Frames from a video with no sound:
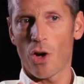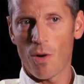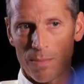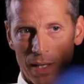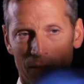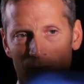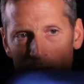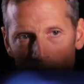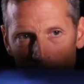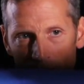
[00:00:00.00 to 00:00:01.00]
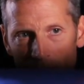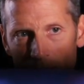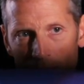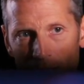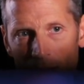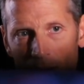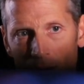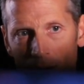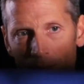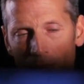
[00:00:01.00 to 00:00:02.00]
complex flavours and
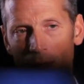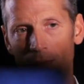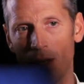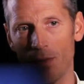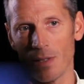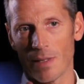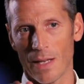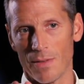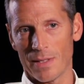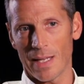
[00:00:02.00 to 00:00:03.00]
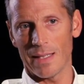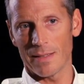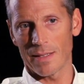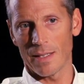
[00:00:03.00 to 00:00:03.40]
they're intense,